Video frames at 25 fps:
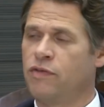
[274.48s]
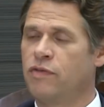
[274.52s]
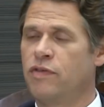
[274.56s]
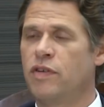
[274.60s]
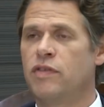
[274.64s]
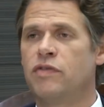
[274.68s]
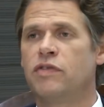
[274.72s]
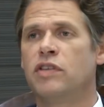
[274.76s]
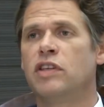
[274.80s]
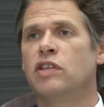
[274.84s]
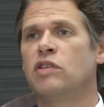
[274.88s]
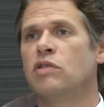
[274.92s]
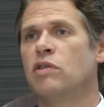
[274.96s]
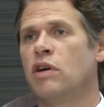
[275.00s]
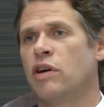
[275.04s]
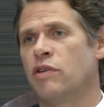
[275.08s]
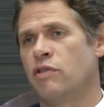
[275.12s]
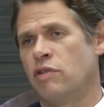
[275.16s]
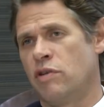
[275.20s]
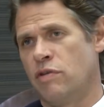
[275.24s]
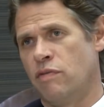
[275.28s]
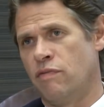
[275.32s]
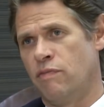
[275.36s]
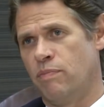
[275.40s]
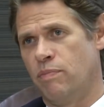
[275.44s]
50 to
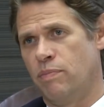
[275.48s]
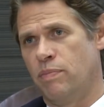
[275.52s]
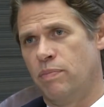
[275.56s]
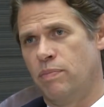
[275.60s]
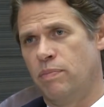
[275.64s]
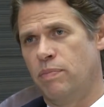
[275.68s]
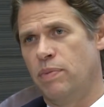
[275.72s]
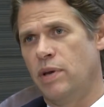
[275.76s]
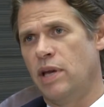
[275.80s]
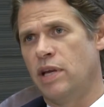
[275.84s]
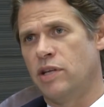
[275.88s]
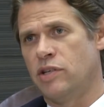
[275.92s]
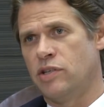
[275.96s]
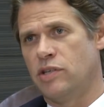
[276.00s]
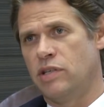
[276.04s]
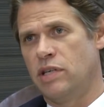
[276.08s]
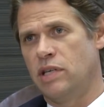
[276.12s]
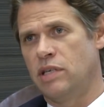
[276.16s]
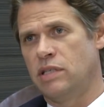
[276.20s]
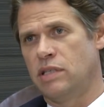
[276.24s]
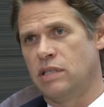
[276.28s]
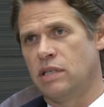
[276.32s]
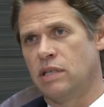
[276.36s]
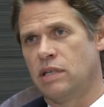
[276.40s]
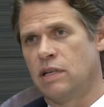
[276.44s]
100
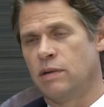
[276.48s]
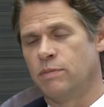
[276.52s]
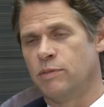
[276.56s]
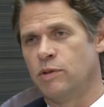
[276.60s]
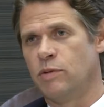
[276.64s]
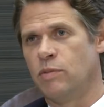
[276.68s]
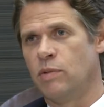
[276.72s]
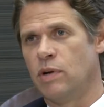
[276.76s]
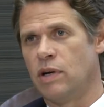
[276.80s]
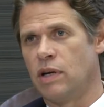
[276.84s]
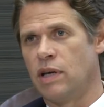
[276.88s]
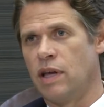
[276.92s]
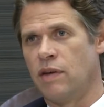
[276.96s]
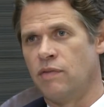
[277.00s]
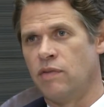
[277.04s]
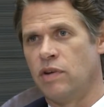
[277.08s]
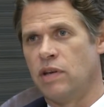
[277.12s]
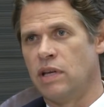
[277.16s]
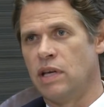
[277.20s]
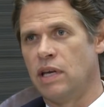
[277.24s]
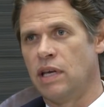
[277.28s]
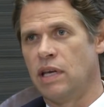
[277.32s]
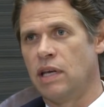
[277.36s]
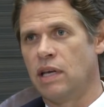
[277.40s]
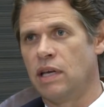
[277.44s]
PhDs that come to work
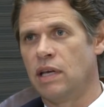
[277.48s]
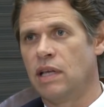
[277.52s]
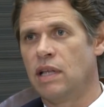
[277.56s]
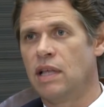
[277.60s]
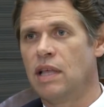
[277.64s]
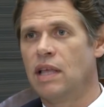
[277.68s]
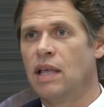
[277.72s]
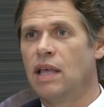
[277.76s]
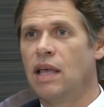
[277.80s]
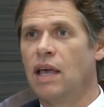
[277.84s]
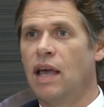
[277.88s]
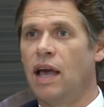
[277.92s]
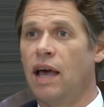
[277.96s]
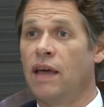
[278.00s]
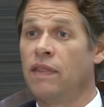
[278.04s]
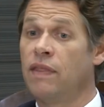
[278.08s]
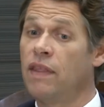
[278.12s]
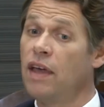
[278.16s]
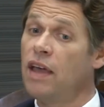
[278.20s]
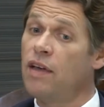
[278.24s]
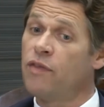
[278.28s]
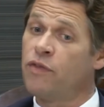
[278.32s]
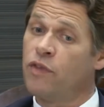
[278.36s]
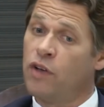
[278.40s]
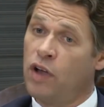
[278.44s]
every day.
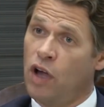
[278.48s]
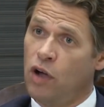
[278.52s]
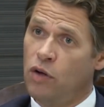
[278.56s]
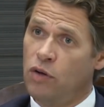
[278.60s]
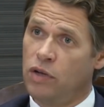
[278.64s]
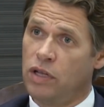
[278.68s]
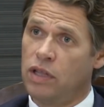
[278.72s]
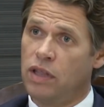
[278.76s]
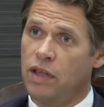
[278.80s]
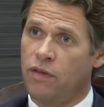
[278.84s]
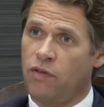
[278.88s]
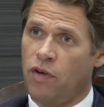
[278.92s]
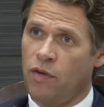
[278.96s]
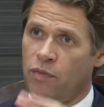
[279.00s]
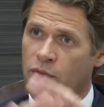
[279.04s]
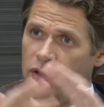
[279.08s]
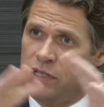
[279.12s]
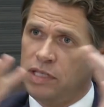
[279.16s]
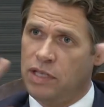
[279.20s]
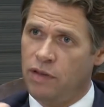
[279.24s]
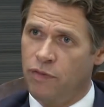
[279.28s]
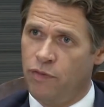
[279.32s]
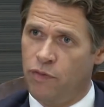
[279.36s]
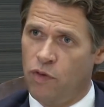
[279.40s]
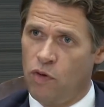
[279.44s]
And they have coded, they've
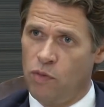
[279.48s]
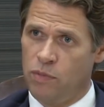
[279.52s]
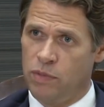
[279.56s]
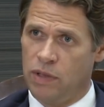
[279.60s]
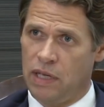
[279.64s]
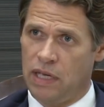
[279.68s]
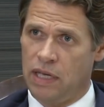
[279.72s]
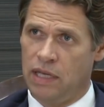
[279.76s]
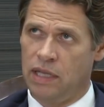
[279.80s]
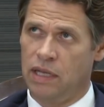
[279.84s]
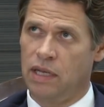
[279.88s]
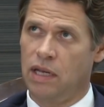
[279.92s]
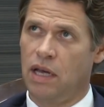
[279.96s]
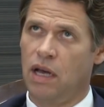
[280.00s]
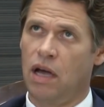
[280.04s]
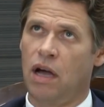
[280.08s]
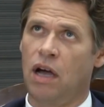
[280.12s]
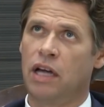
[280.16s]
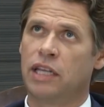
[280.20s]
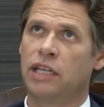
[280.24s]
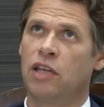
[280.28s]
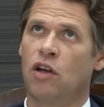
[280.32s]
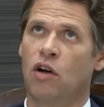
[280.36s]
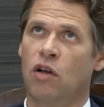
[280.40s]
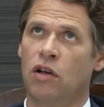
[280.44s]
obviously formed an
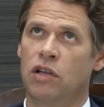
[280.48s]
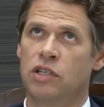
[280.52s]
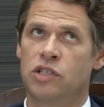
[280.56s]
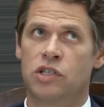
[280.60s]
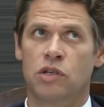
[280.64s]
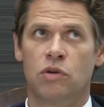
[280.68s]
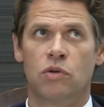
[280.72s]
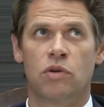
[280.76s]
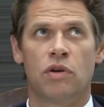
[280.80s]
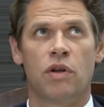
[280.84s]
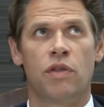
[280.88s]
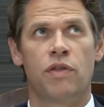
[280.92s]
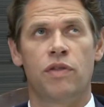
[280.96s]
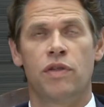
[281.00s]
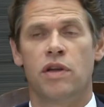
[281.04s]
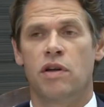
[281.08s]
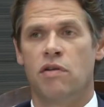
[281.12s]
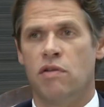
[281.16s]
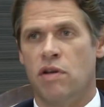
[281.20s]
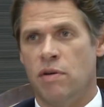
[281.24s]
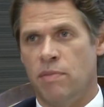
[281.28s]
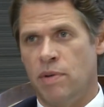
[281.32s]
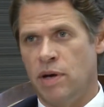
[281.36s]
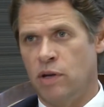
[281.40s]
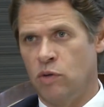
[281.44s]
ideology or a
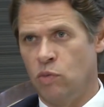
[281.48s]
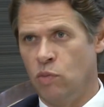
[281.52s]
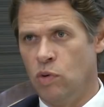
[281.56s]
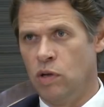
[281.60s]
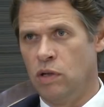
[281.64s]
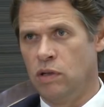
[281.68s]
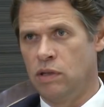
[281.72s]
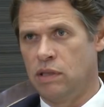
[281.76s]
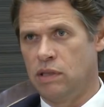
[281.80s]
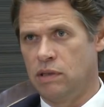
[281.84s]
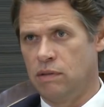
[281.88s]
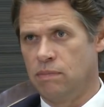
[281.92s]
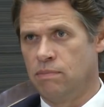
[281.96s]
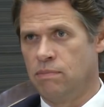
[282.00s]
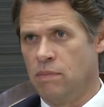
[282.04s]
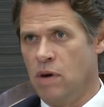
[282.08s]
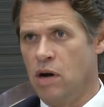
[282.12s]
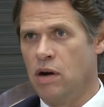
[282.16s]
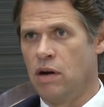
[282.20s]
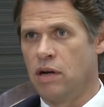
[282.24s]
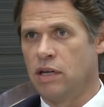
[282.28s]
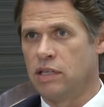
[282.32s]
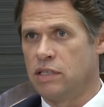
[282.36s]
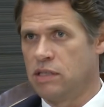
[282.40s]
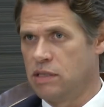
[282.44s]
theory about world
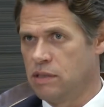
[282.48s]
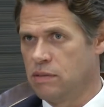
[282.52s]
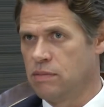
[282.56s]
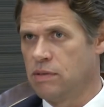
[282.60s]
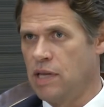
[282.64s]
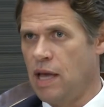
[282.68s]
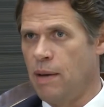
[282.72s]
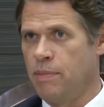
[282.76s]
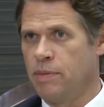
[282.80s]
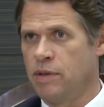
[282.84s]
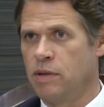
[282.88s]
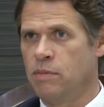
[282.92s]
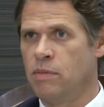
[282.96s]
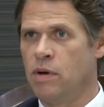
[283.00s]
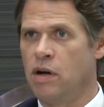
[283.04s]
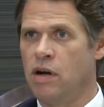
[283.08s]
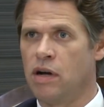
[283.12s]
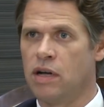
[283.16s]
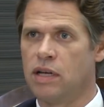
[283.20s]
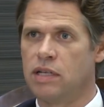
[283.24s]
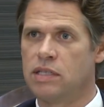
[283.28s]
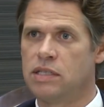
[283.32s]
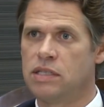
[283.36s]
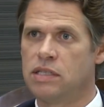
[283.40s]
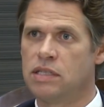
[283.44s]
markets, capital
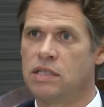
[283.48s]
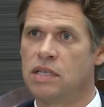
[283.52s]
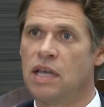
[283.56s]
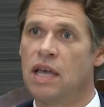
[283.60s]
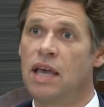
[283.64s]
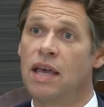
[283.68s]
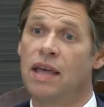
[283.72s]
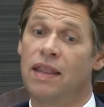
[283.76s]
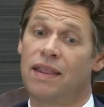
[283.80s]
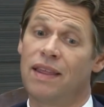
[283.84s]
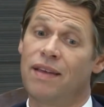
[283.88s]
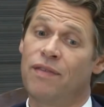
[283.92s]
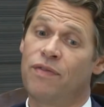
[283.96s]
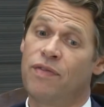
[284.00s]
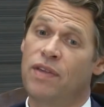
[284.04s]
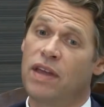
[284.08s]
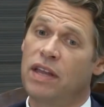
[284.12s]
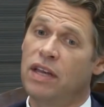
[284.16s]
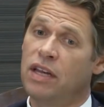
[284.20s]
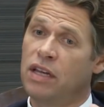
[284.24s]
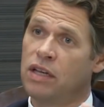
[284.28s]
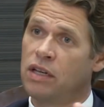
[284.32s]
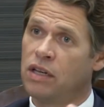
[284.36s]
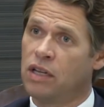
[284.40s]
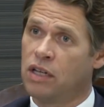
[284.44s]
markets. They've
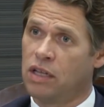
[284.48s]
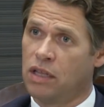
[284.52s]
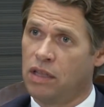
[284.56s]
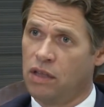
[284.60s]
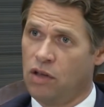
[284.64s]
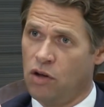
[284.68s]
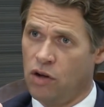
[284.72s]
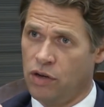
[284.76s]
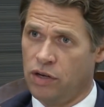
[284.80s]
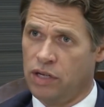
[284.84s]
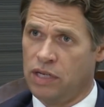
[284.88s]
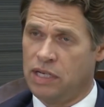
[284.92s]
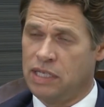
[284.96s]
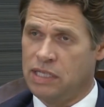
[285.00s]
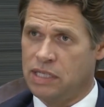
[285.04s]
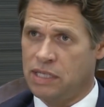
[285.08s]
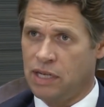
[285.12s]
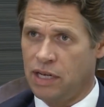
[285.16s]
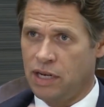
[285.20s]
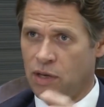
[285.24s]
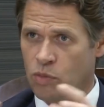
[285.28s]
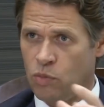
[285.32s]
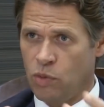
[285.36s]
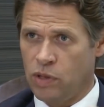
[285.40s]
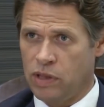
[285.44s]
then gone and
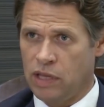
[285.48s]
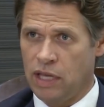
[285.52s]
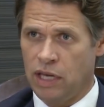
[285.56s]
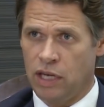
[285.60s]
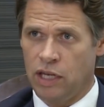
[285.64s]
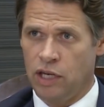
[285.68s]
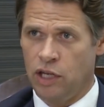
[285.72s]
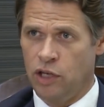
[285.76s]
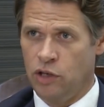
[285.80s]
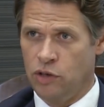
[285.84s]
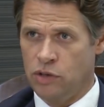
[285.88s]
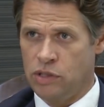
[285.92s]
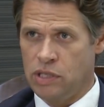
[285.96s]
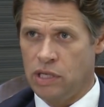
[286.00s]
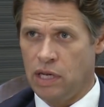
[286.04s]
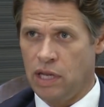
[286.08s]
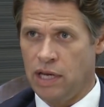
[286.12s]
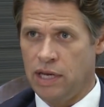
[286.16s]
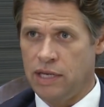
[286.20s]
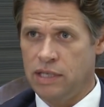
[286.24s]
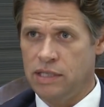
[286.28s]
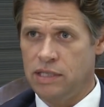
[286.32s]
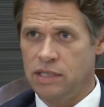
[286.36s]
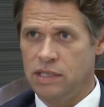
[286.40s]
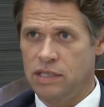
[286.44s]
decided what they're going to
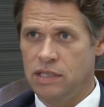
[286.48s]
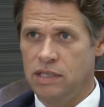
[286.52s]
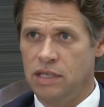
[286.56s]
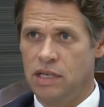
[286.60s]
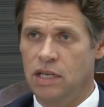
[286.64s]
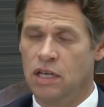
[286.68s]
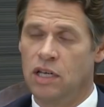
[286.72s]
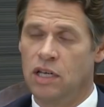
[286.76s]
utilize